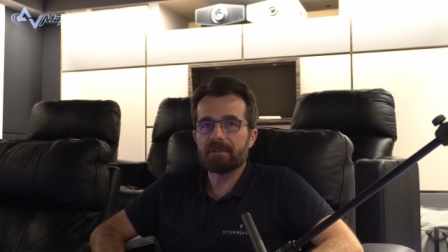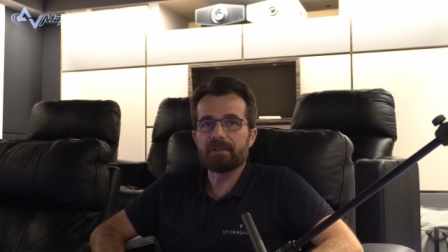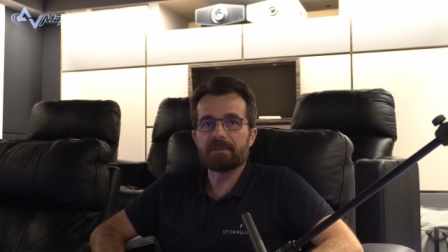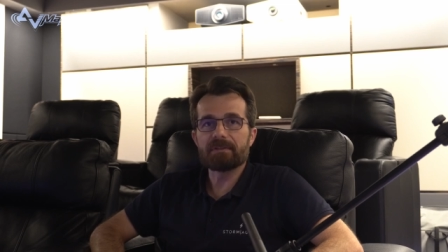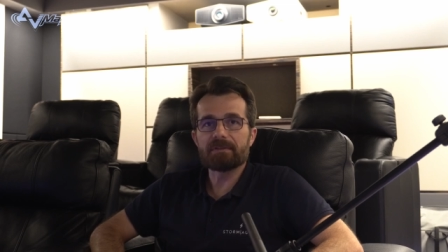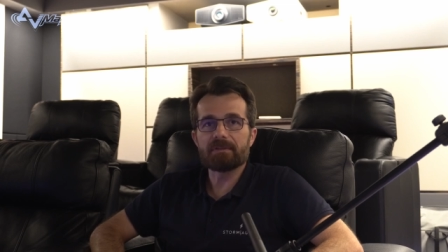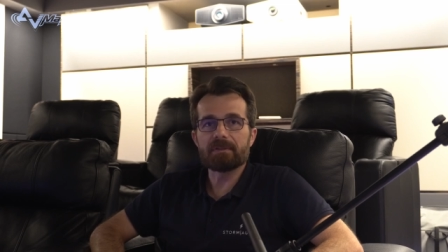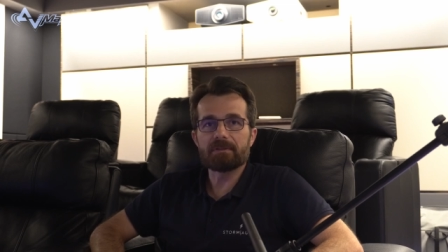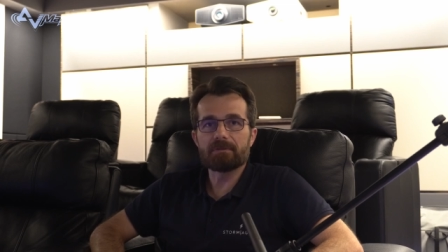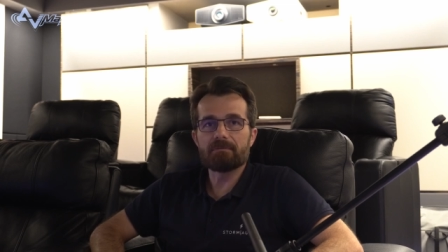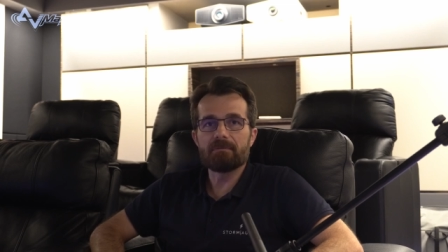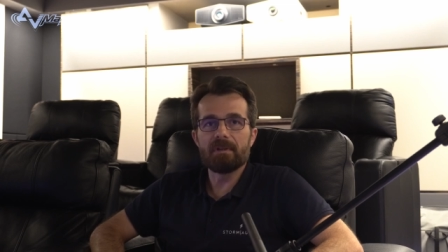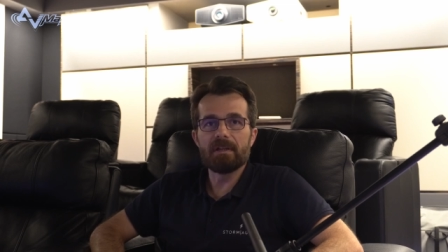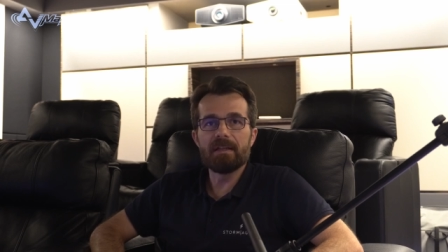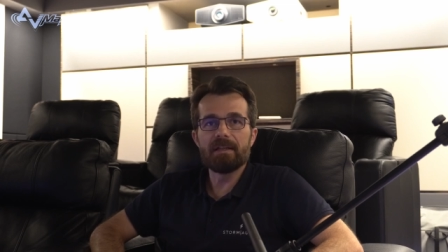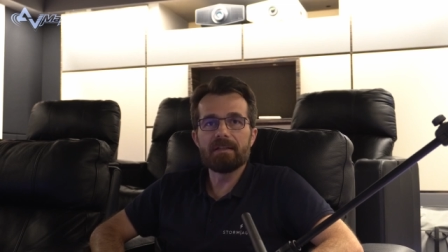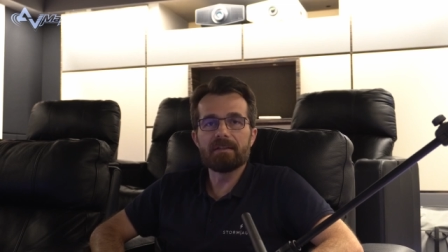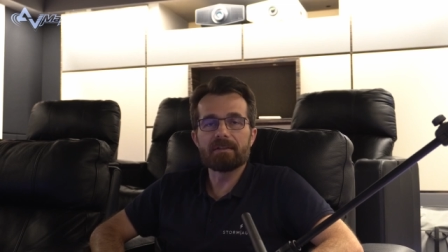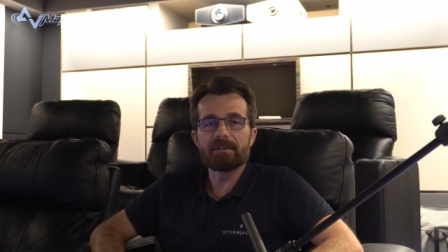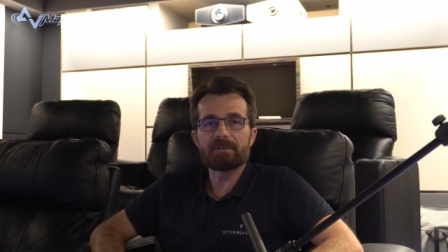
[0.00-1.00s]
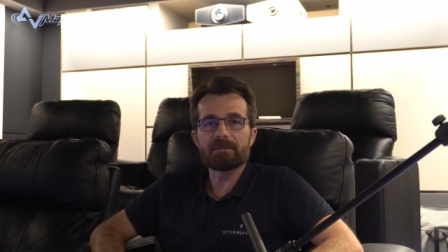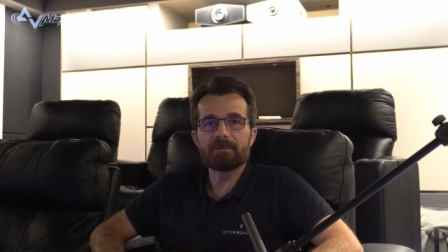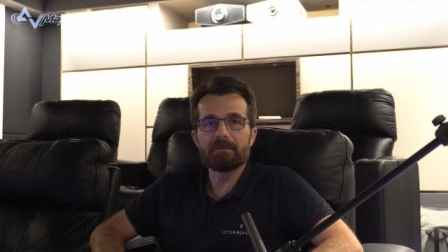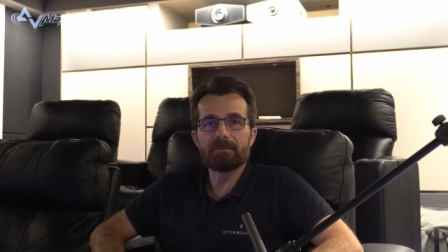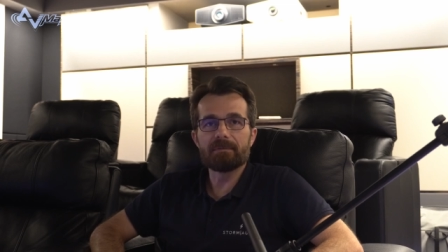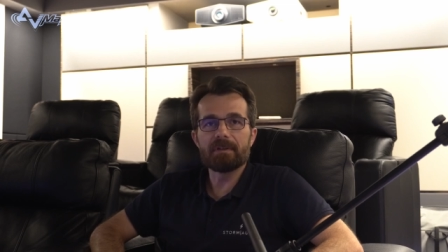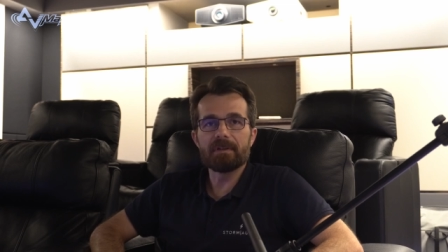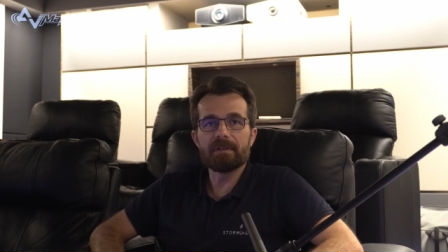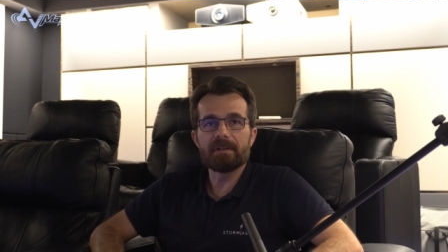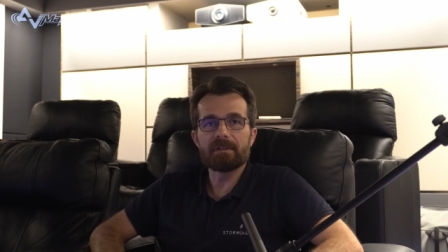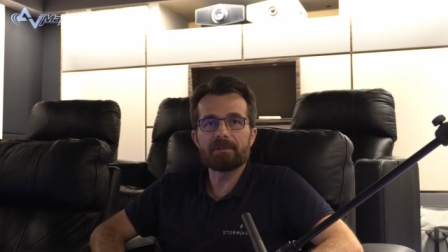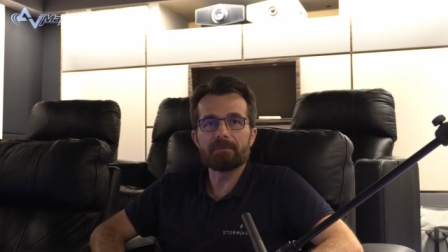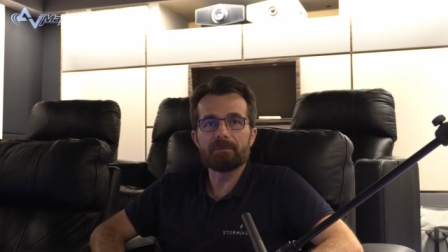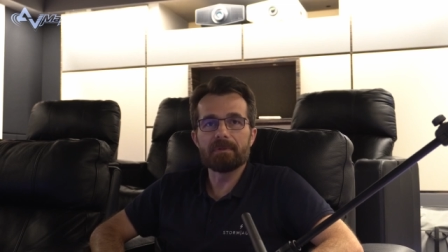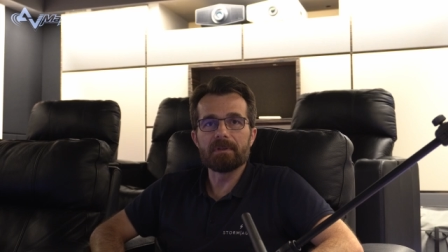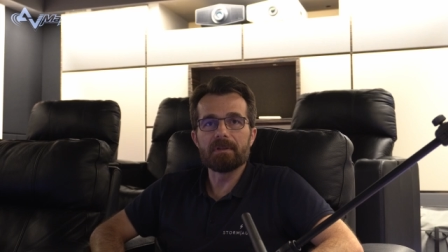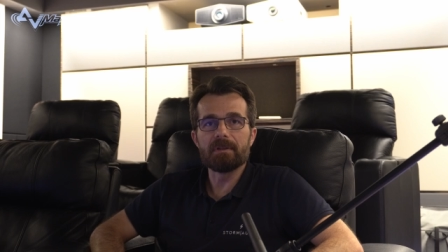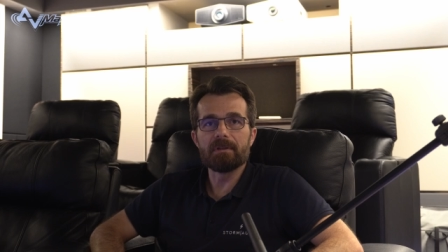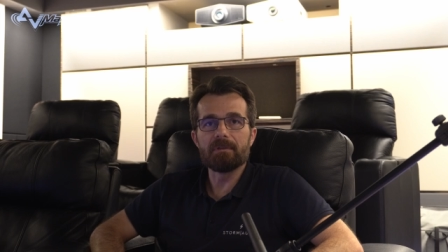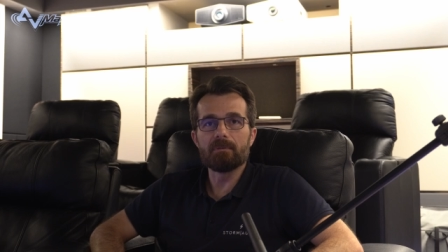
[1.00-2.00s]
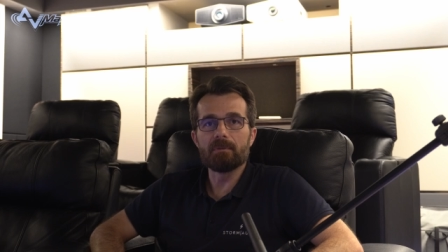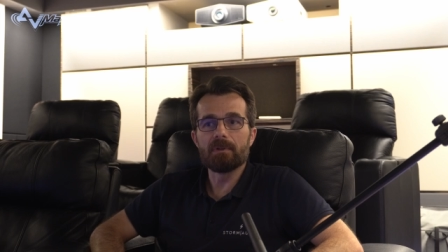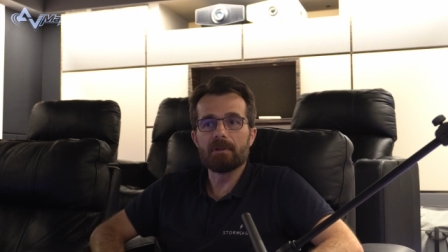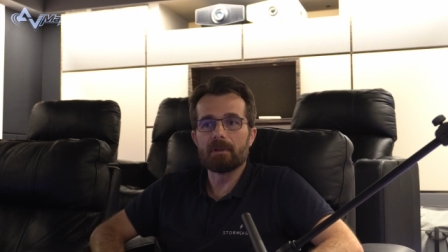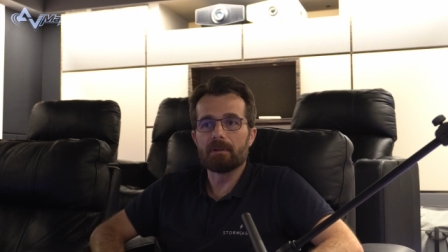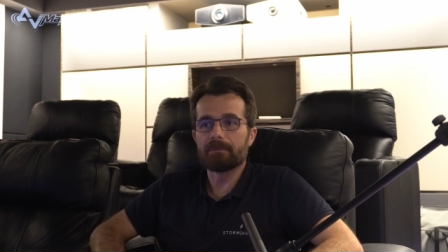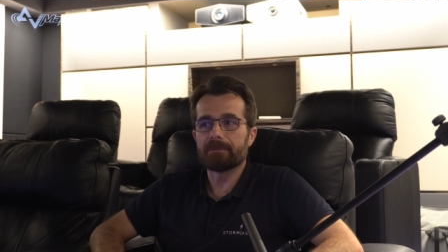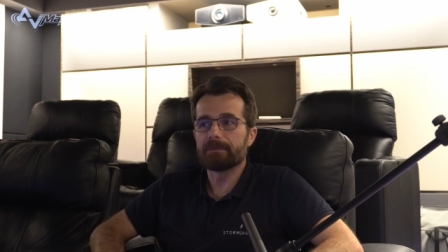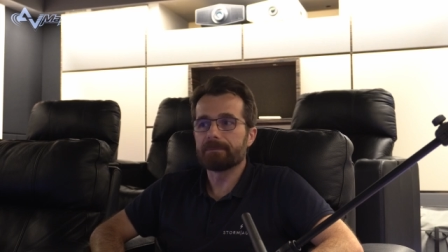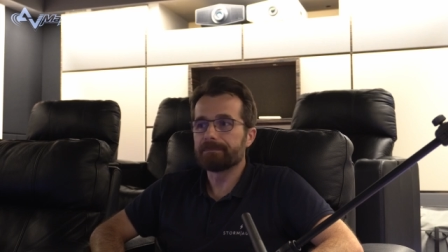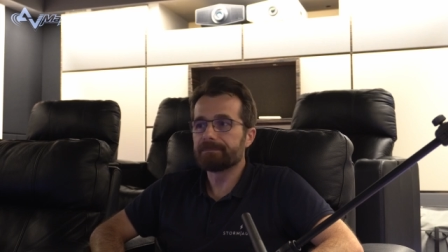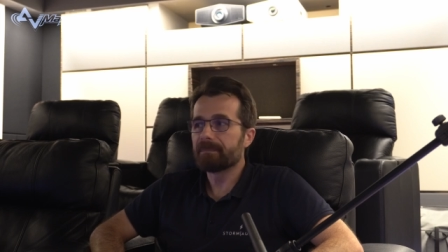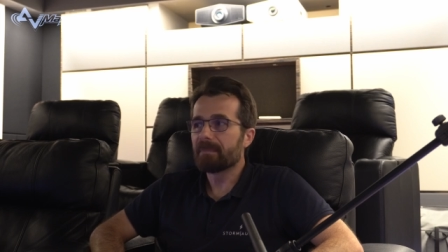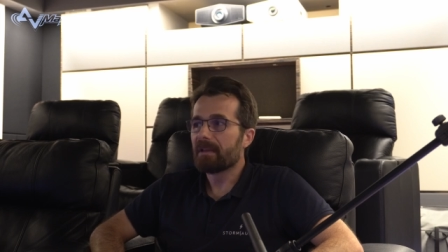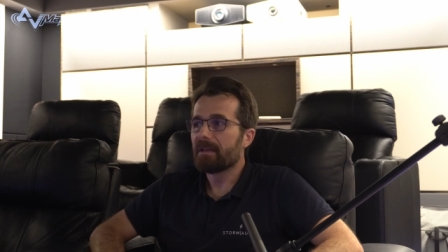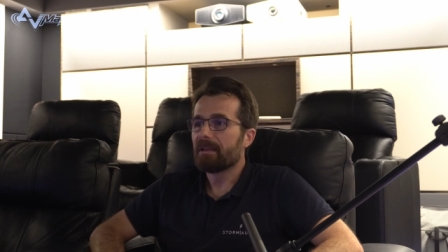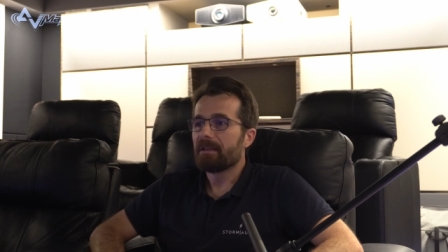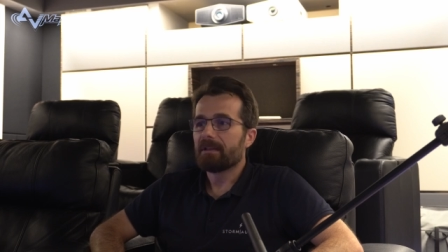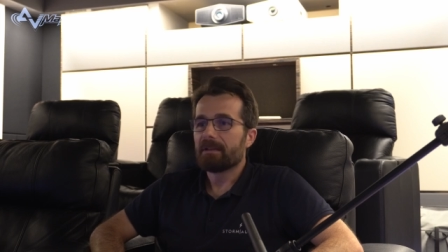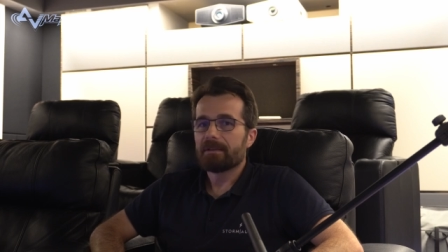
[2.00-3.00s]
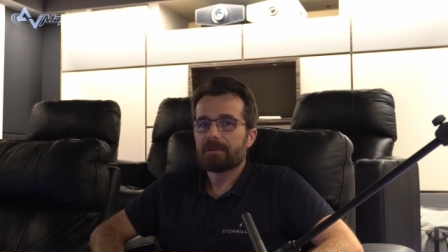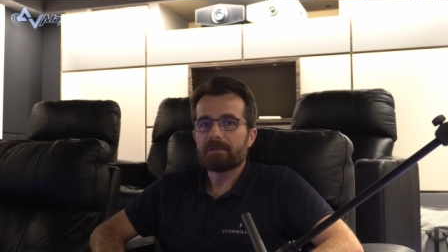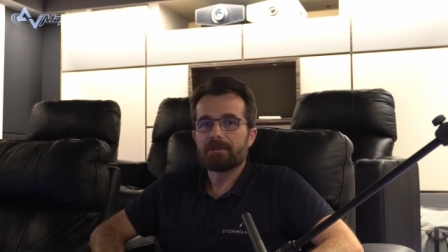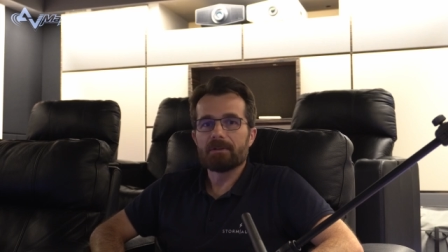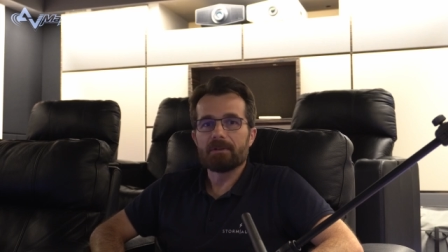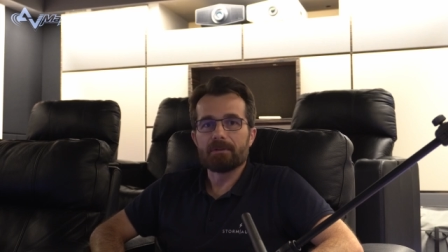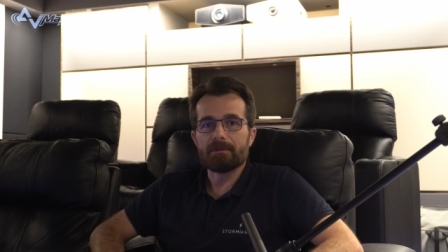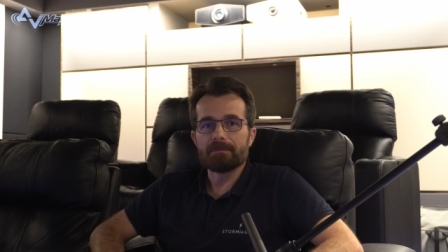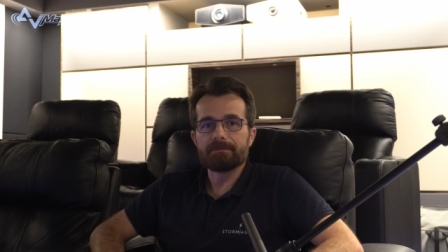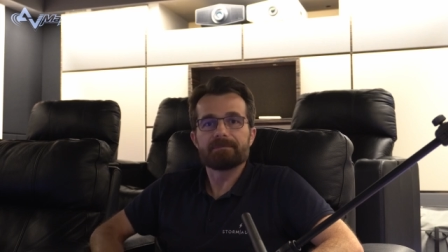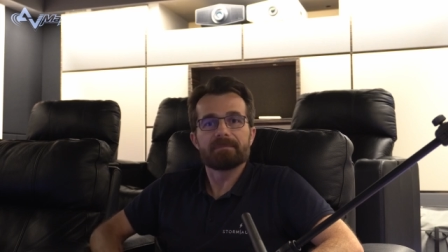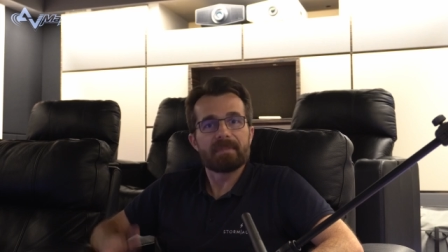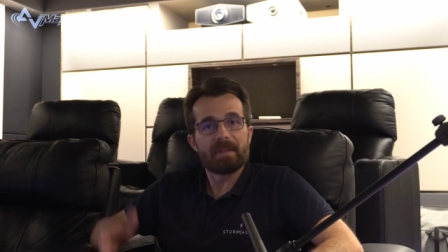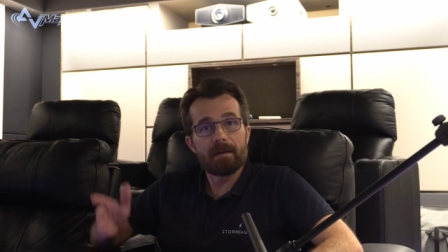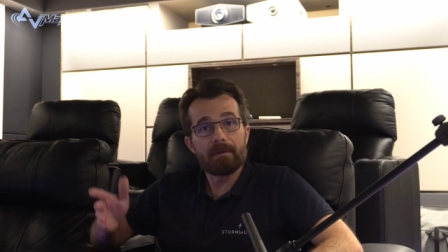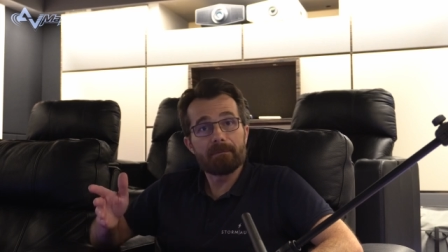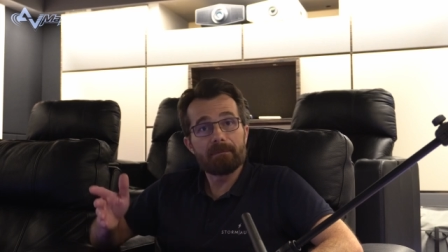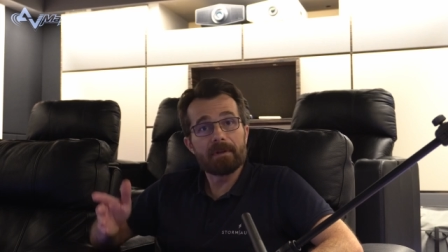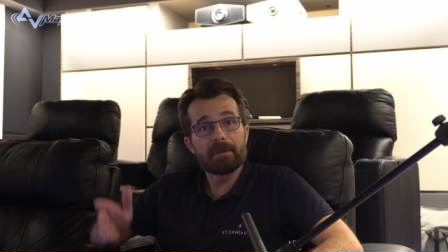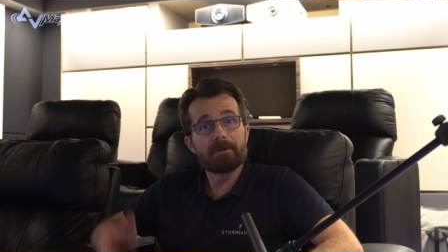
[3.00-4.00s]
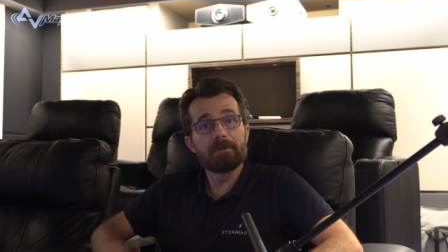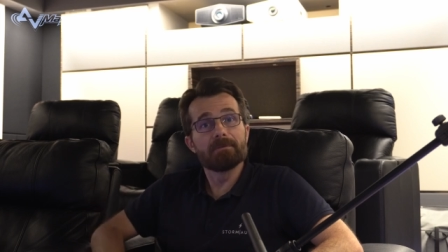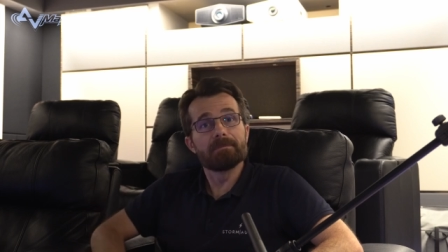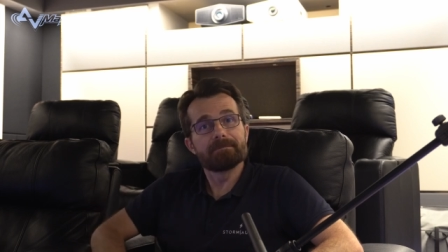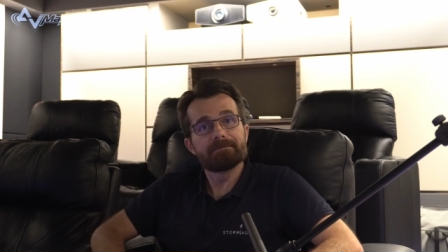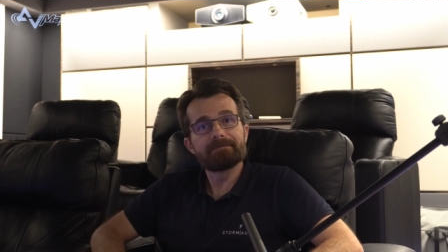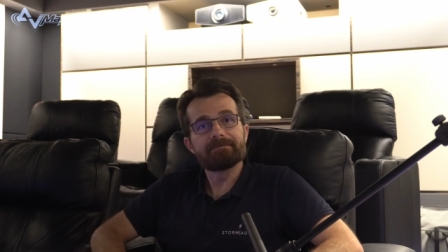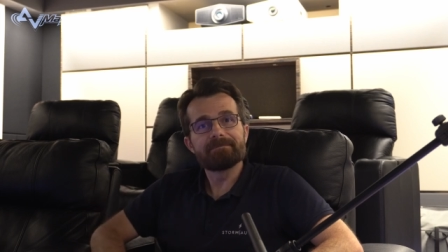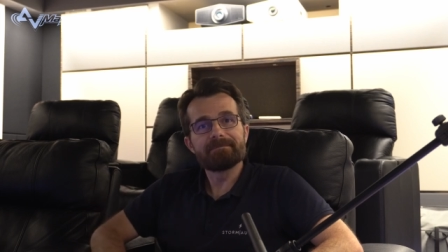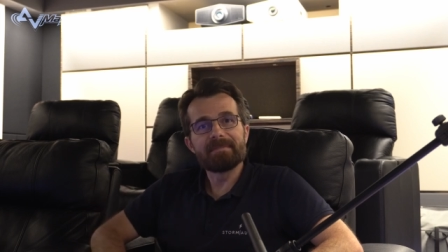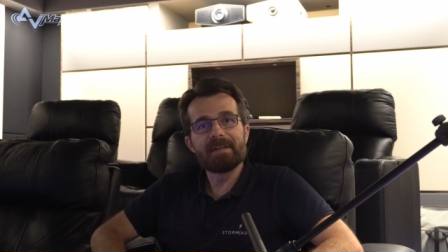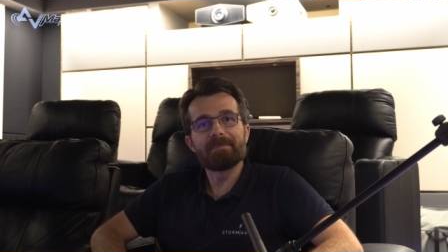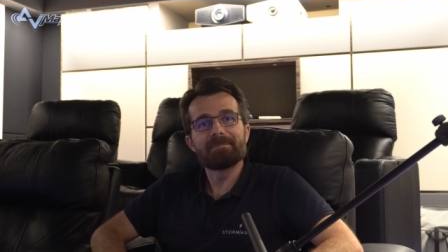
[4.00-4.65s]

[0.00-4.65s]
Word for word: It's it's really uh, something that we we love. So yeah, thank you.